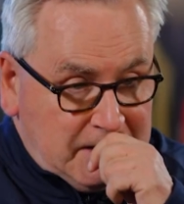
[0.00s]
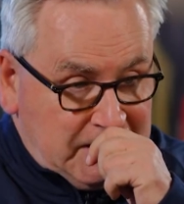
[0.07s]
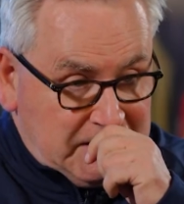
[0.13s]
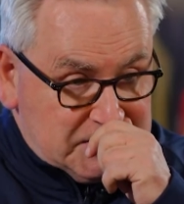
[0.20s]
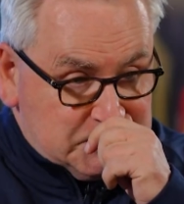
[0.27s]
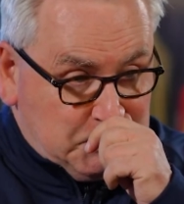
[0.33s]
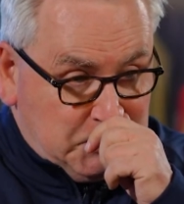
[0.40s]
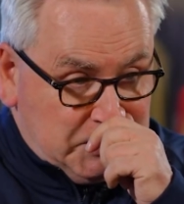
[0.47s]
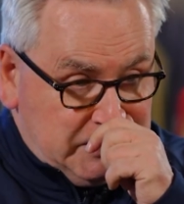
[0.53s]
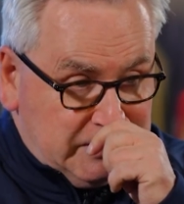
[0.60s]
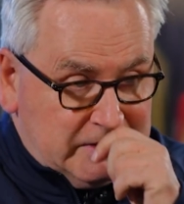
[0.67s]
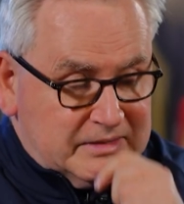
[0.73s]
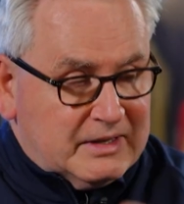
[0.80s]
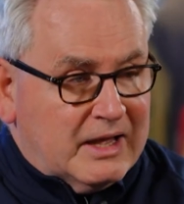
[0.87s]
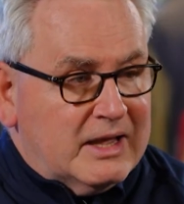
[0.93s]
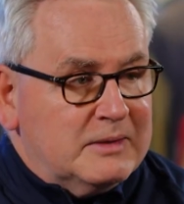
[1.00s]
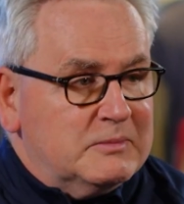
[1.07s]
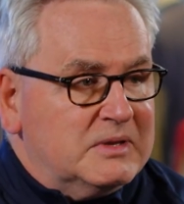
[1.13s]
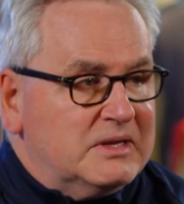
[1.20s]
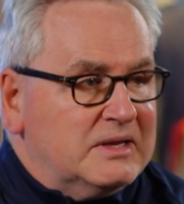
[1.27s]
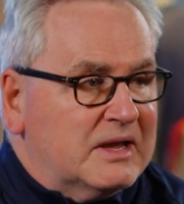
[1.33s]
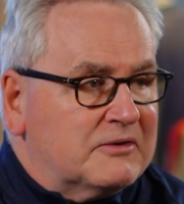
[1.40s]
has put in the time
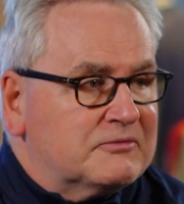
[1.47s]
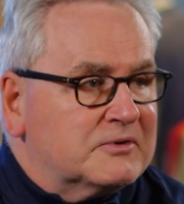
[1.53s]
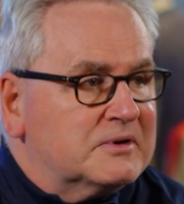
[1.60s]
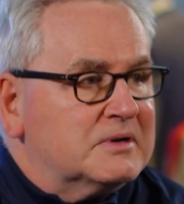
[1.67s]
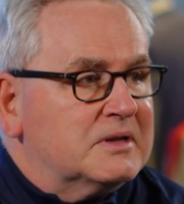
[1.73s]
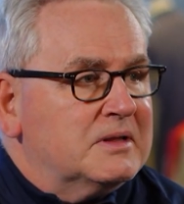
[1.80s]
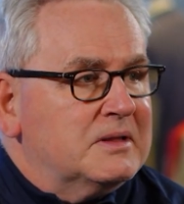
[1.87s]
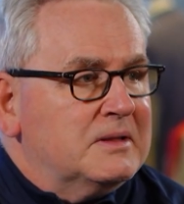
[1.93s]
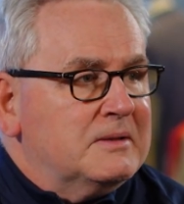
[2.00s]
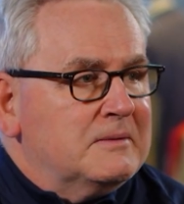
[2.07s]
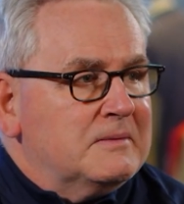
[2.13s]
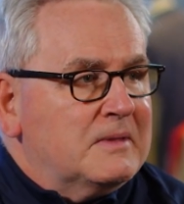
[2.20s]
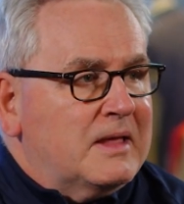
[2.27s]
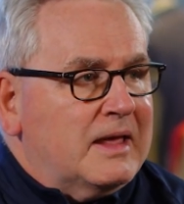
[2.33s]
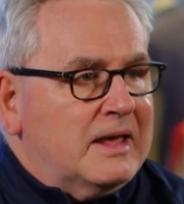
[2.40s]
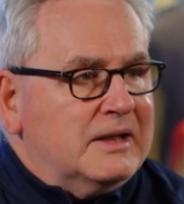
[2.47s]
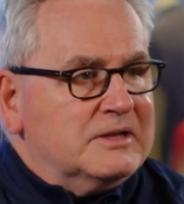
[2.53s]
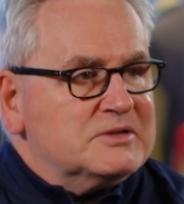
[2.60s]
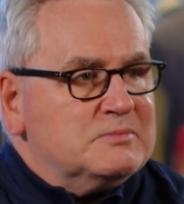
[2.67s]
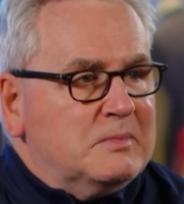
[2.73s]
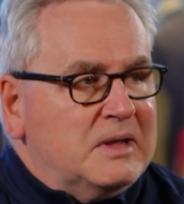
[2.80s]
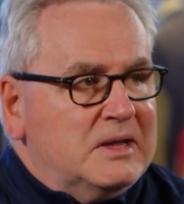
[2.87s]
and the effort, and
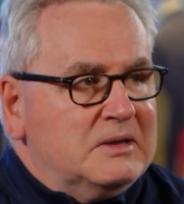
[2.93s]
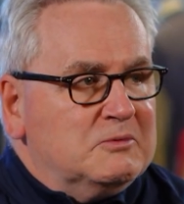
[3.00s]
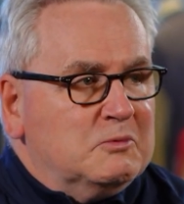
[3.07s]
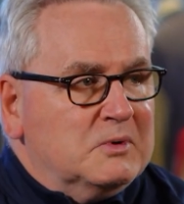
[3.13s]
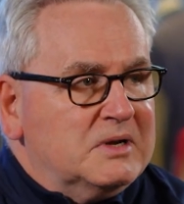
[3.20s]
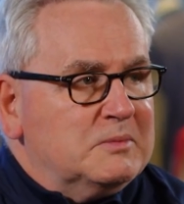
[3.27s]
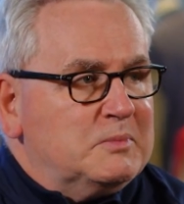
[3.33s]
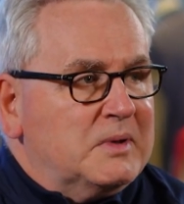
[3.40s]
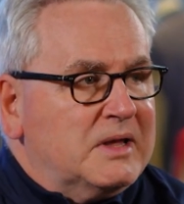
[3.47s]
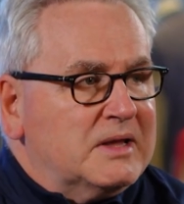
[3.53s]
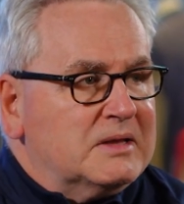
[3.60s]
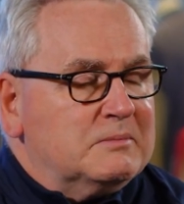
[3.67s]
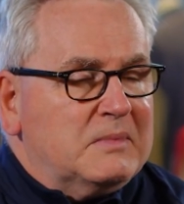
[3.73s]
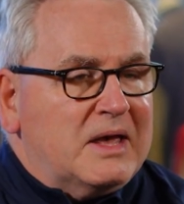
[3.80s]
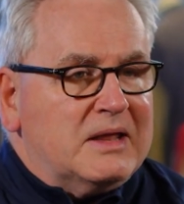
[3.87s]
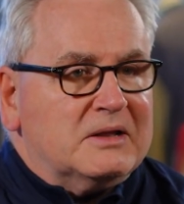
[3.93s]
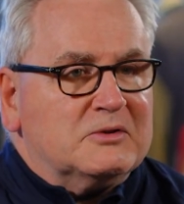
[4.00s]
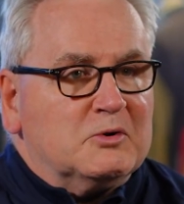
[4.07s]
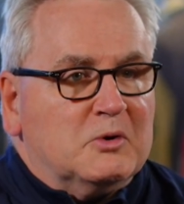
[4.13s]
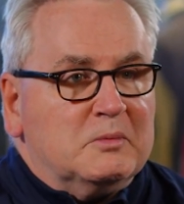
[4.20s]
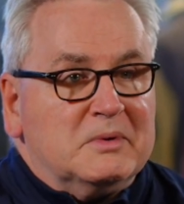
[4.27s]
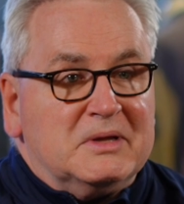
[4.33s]
has made Winnipeg and
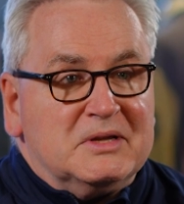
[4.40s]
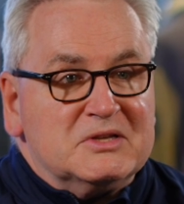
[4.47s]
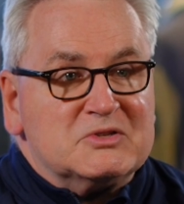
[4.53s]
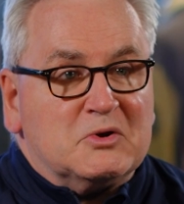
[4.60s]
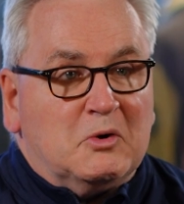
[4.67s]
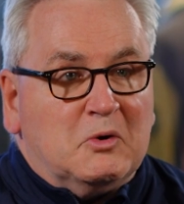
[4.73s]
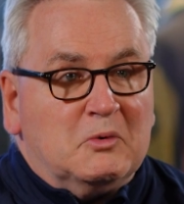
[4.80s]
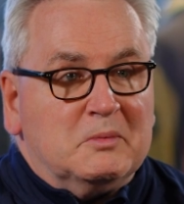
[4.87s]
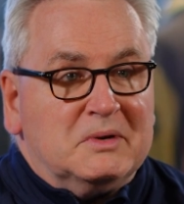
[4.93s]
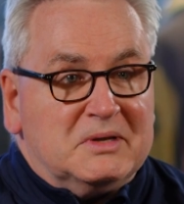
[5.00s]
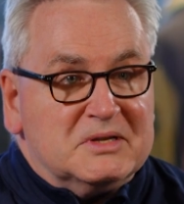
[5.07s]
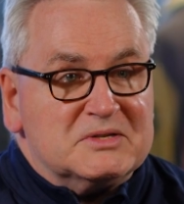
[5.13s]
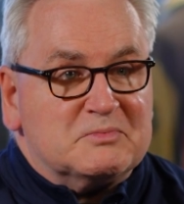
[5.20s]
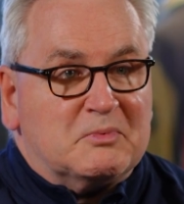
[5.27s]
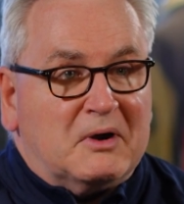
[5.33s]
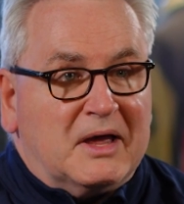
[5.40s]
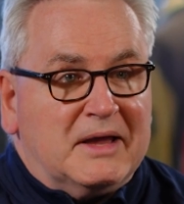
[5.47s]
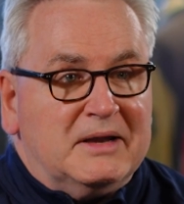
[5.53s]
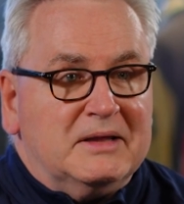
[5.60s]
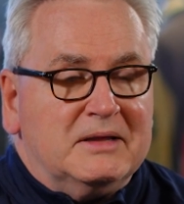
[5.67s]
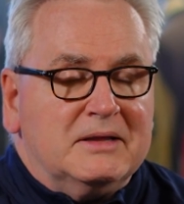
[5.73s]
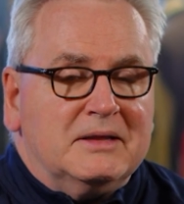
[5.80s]
Manitoba his home and his pride.